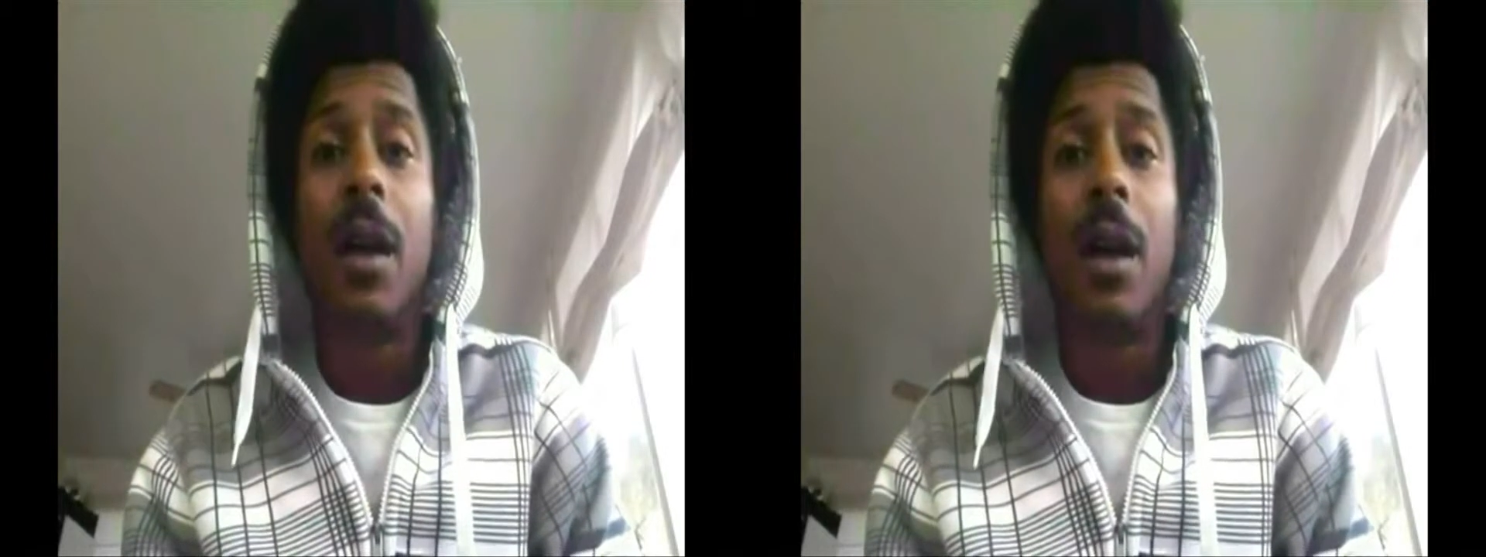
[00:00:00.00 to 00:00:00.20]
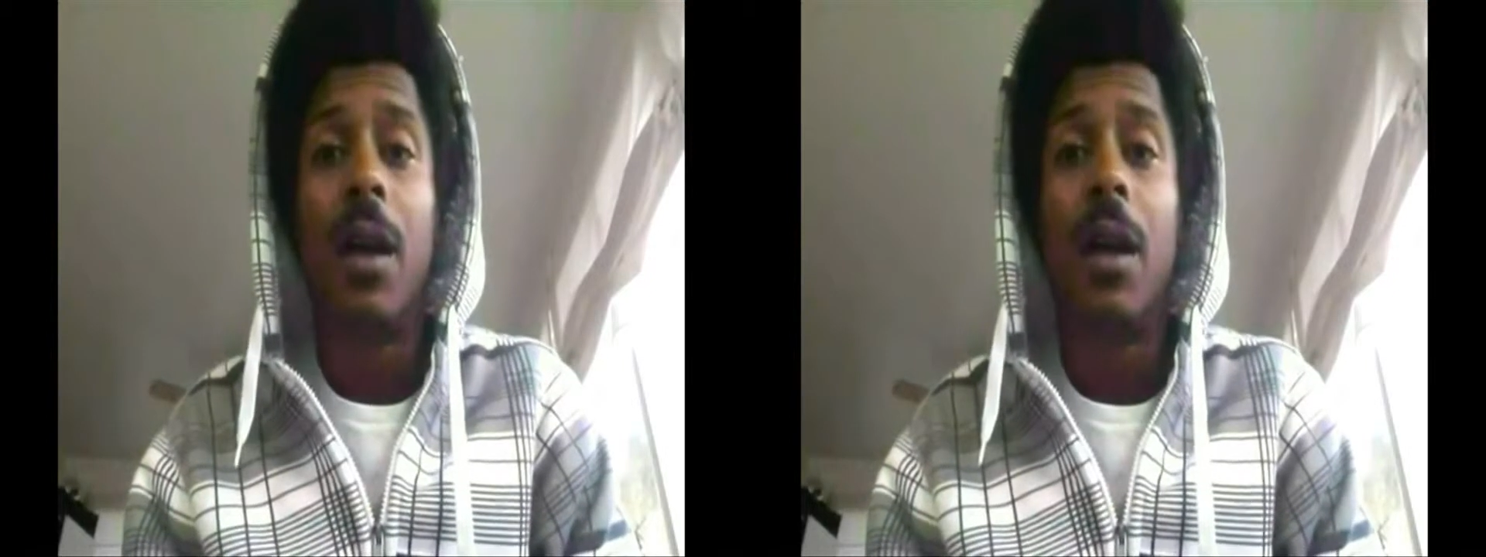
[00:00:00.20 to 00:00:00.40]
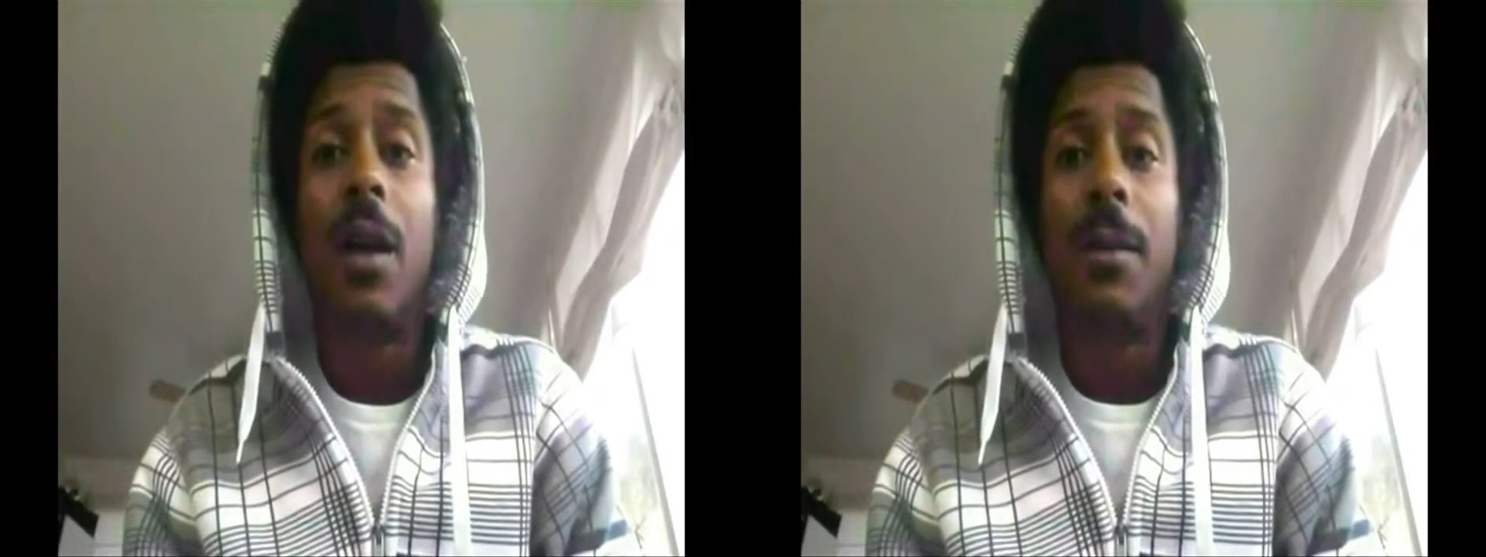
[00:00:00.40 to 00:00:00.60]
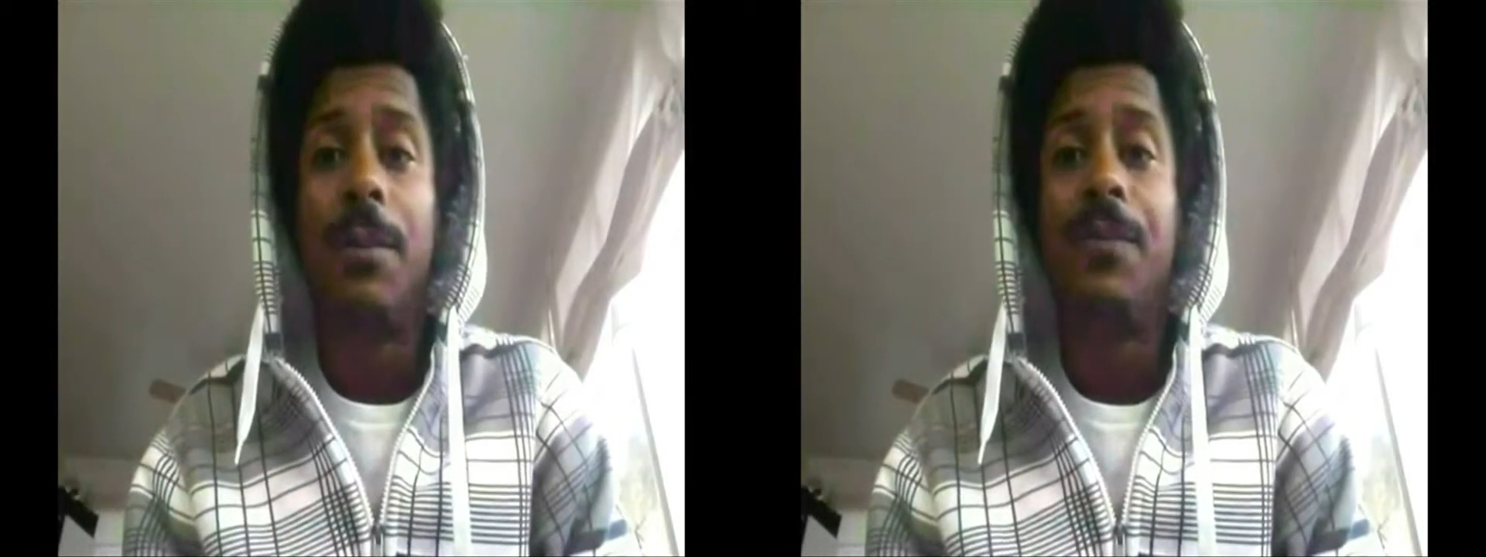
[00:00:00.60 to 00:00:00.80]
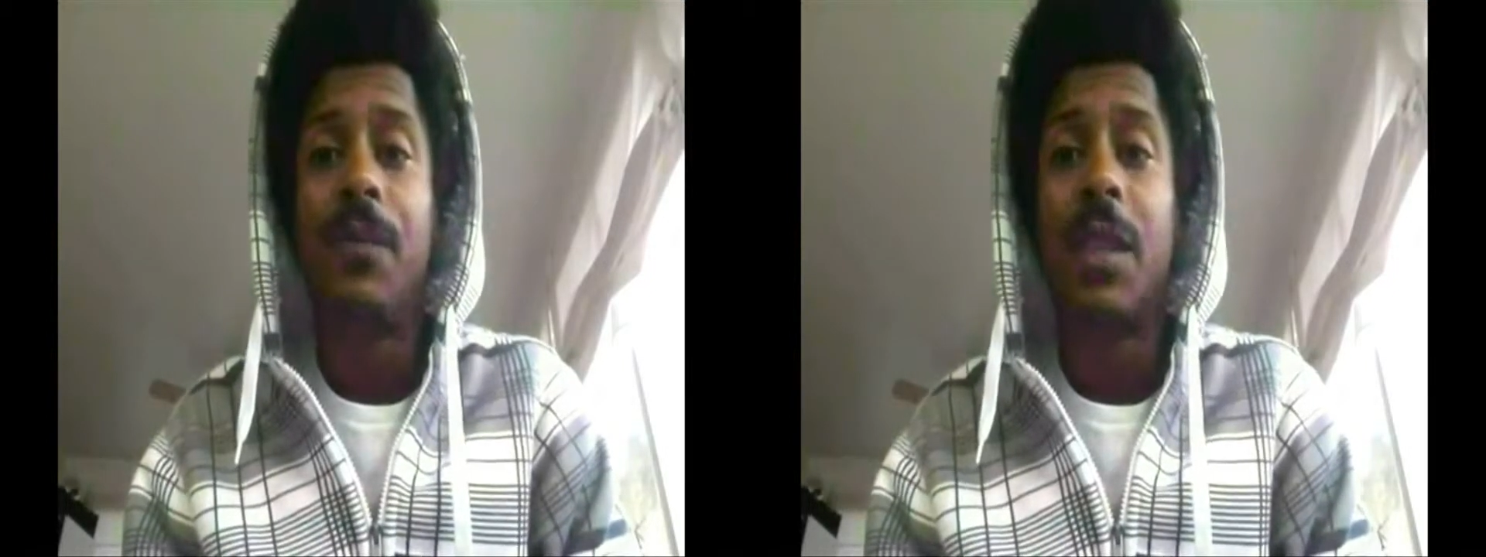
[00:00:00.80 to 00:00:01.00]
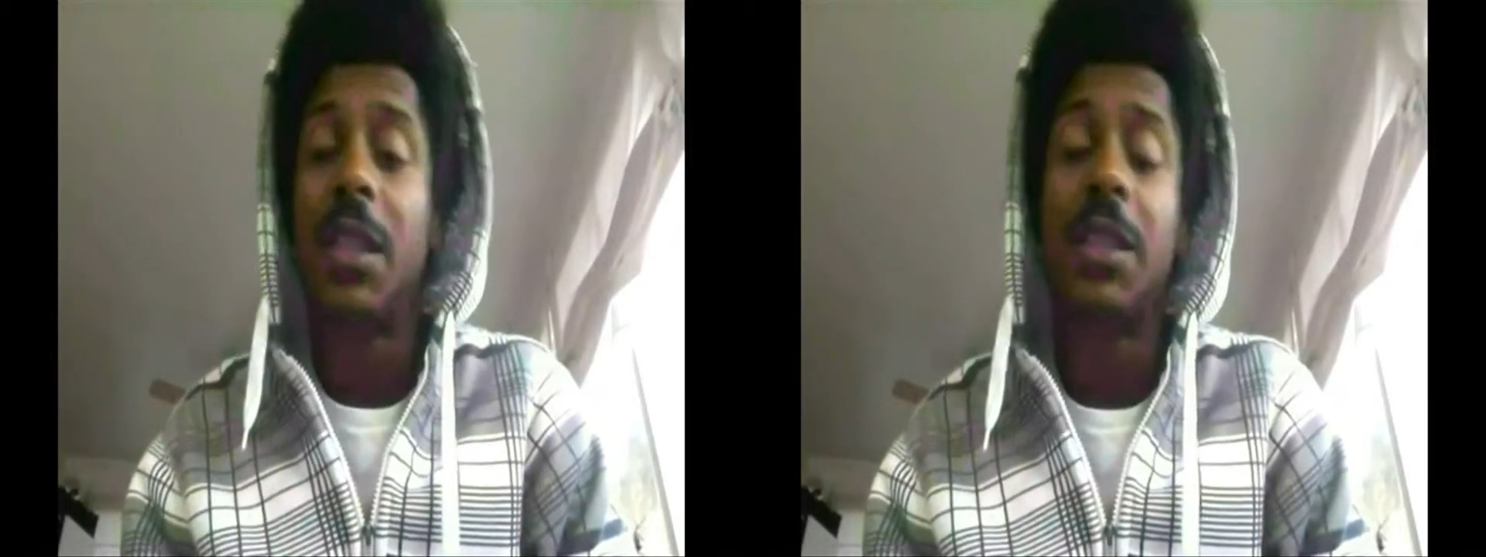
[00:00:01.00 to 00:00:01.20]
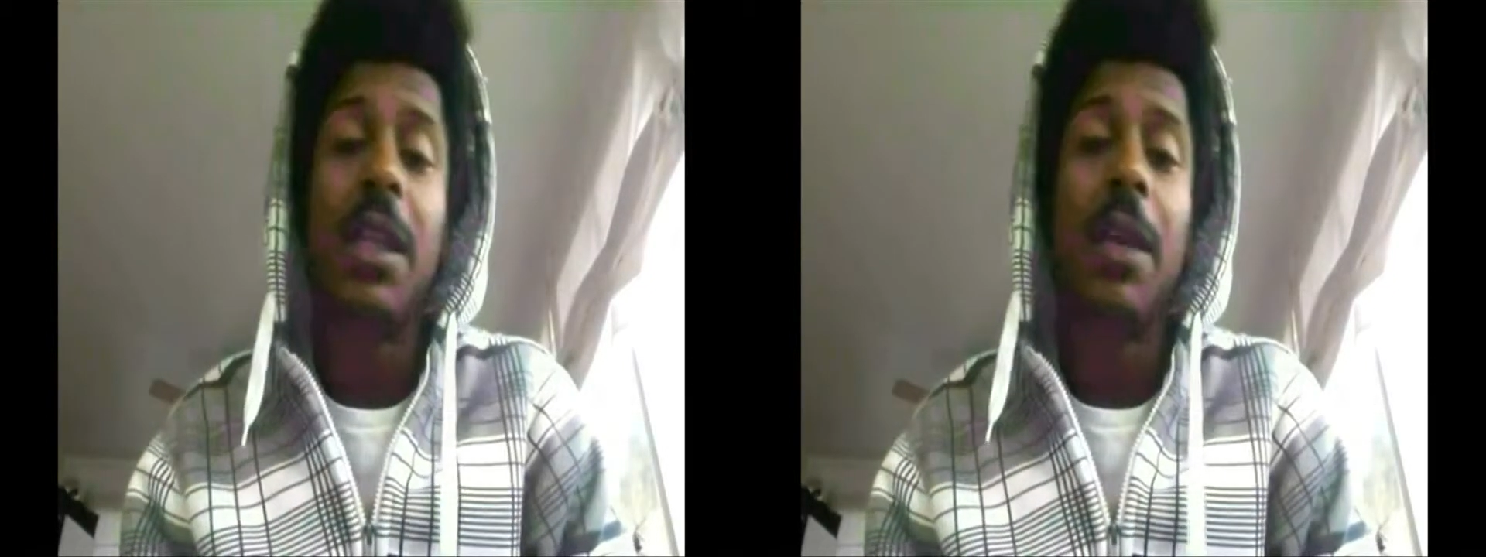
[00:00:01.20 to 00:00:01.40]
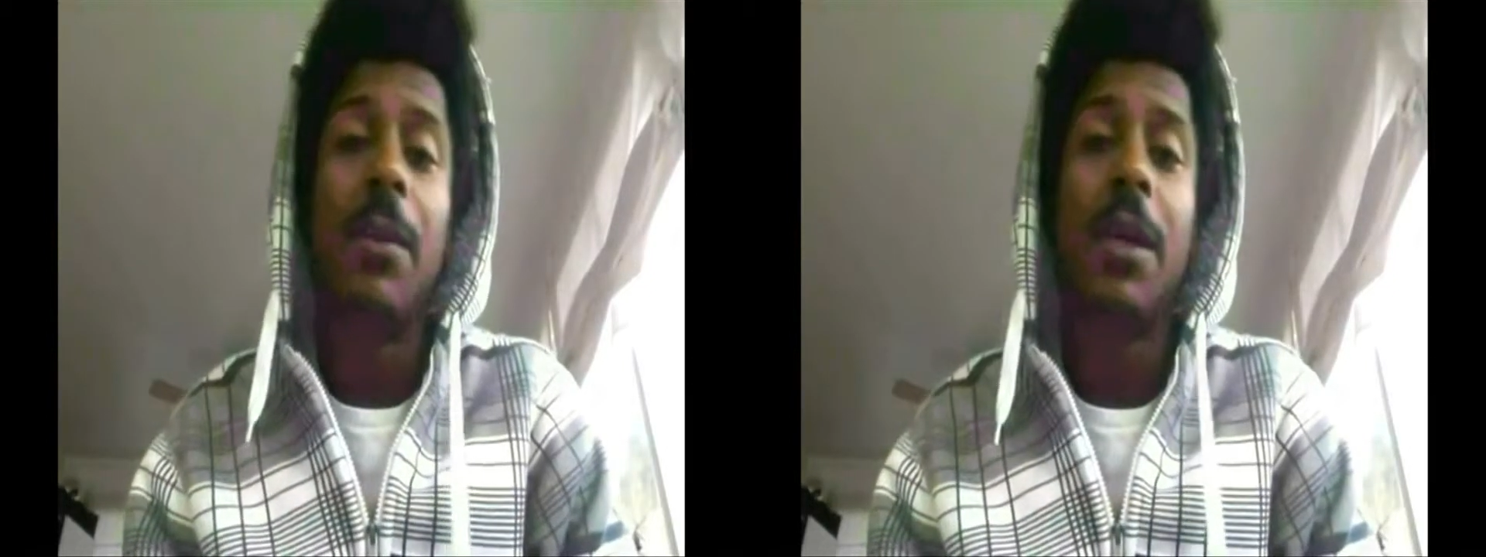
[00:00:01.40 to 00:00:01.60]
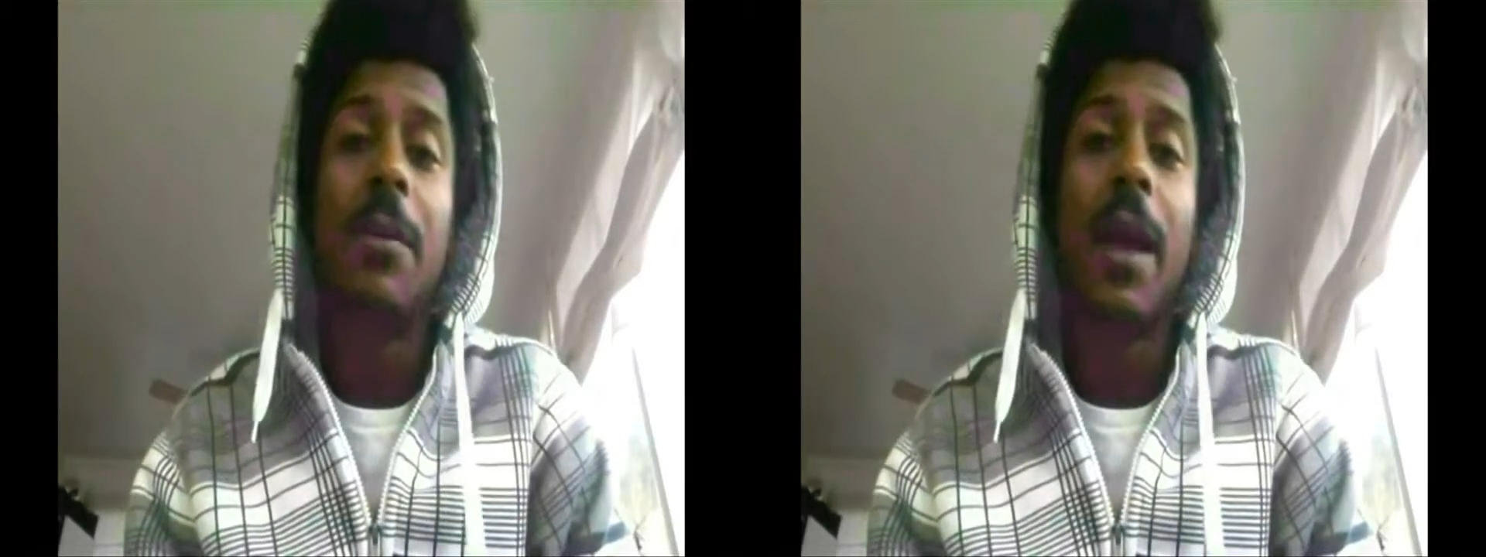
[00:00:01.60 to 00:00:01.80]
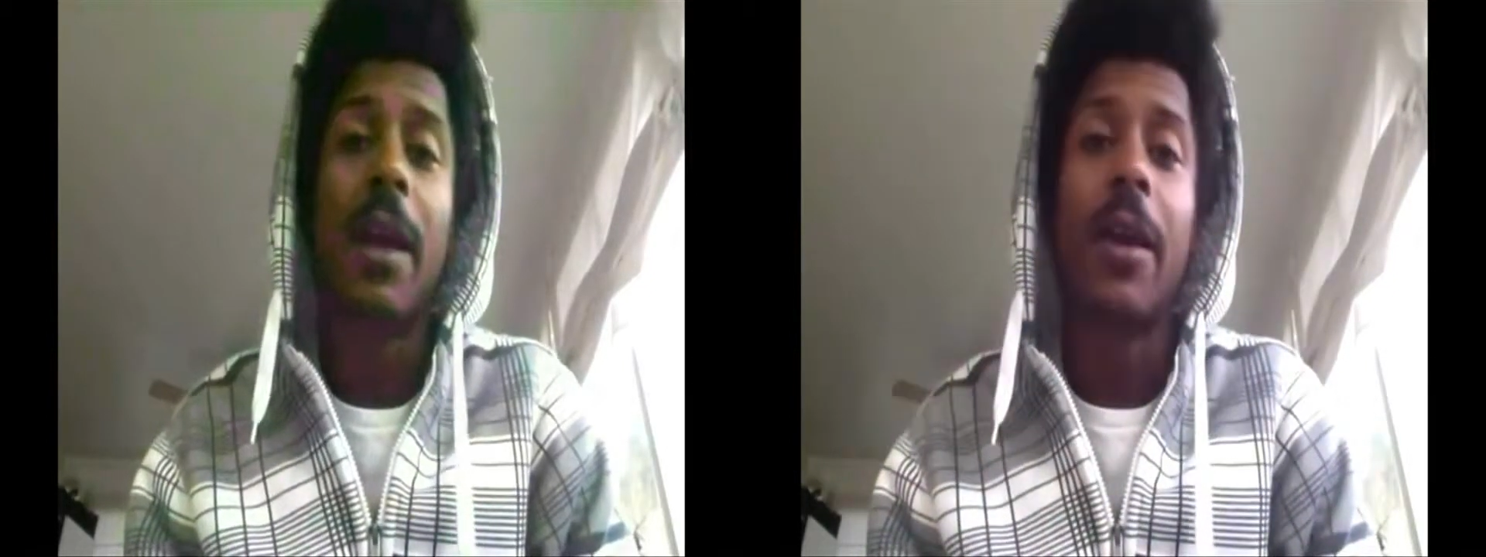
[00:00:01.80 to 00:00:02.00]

Um, the 60-day money-back